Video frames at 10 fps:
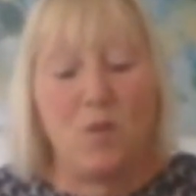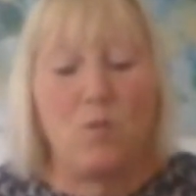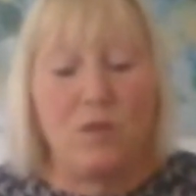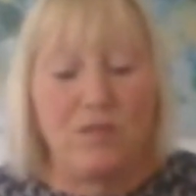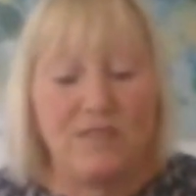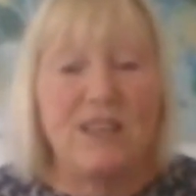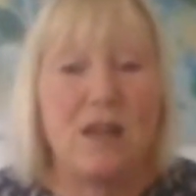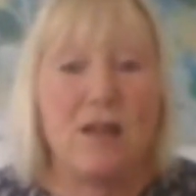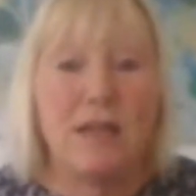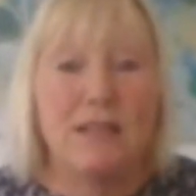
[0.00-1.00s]
with
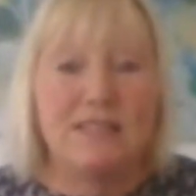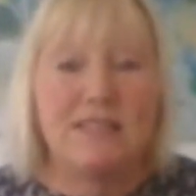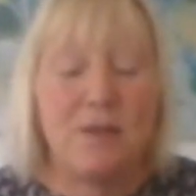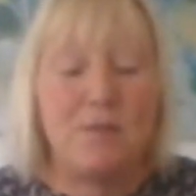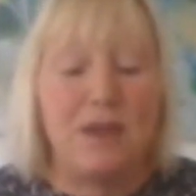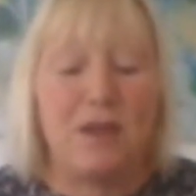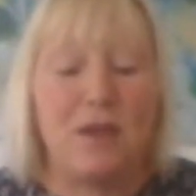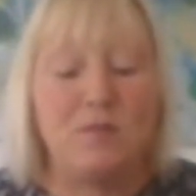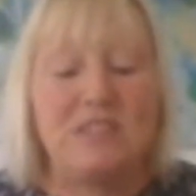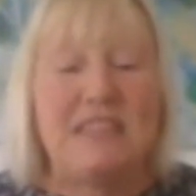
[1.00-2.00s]
sides coming
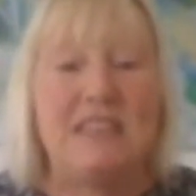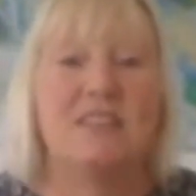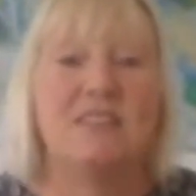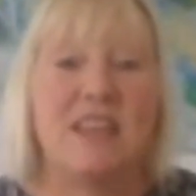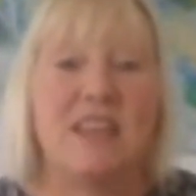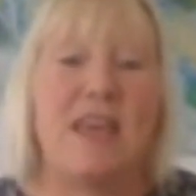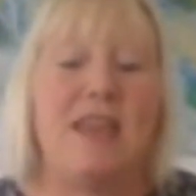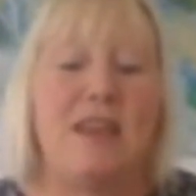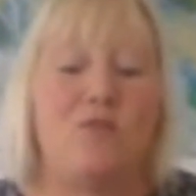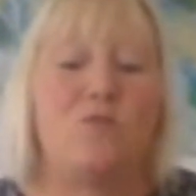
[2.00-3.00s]
up to
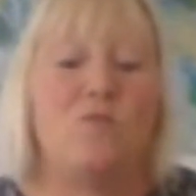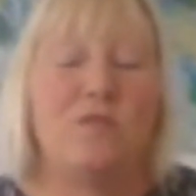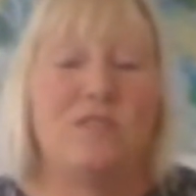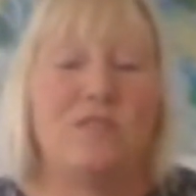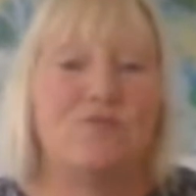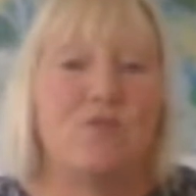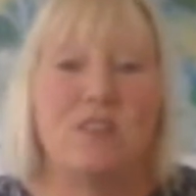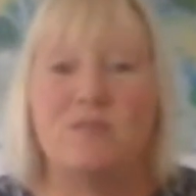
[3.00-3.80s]
contain all this rice,